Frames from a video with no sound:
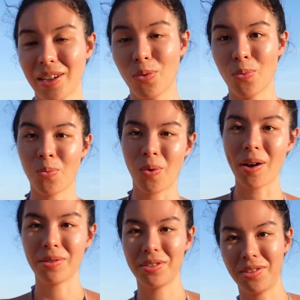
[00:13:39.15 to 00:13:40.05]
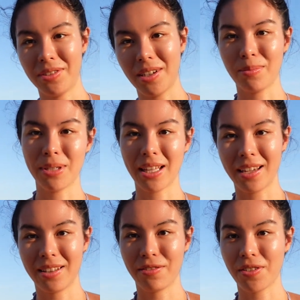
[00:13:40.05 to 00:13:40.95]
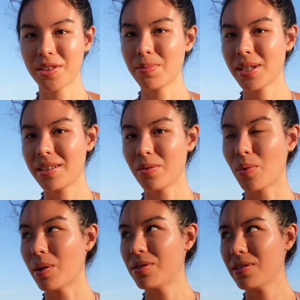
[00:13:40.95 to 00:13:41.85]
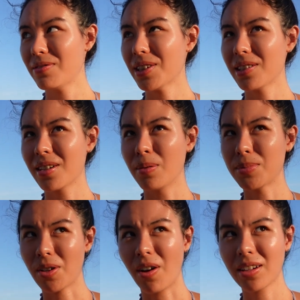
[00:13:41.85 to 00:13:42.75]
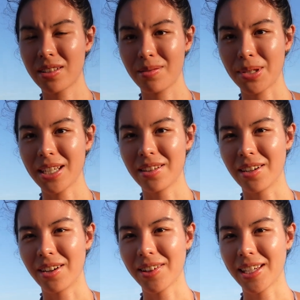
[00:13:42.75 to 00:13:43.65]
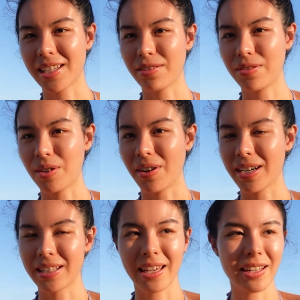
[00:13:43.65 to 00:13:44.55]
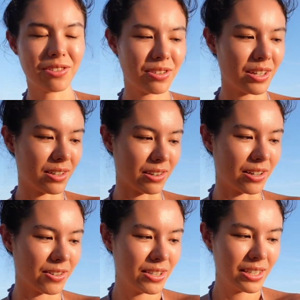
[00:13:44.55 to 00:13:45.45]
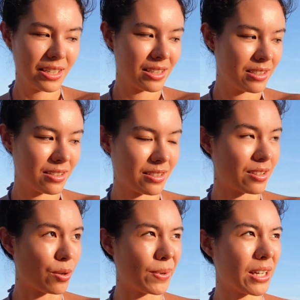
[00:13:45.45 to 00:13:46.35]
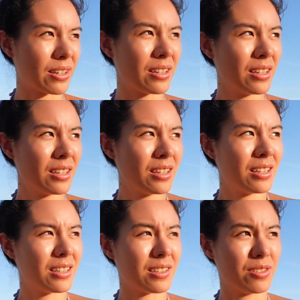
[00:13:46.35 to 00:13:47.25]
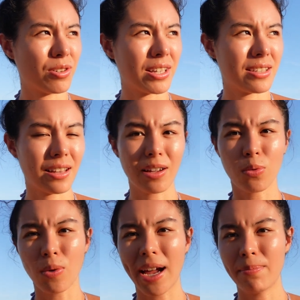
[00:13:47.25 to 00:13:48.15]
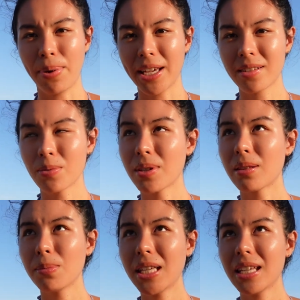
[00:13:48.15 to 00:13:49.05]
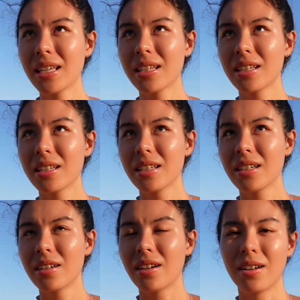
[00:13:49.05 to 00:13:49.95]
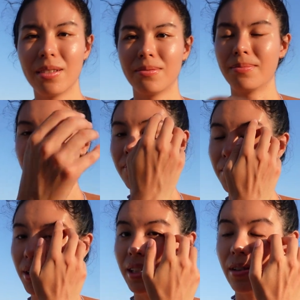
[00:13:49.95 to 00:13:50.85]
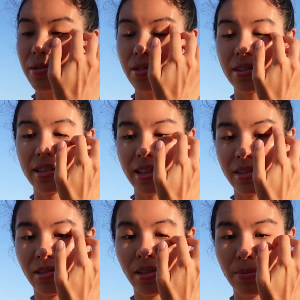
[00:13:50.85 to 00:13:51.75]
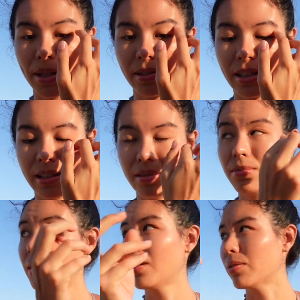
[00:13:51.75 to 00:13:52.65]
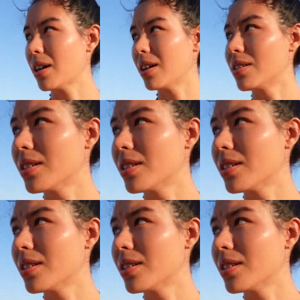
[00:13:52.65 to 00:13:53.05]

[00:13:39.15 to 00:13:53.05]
like, why wouldn't you tell me that in the first place? And why would you even come talk to me, you know, like, if you are engaged? I don't know. It's so weird. And he tried to, like, ride bikes with me. Um, but I was just like, not about that. I'm so tired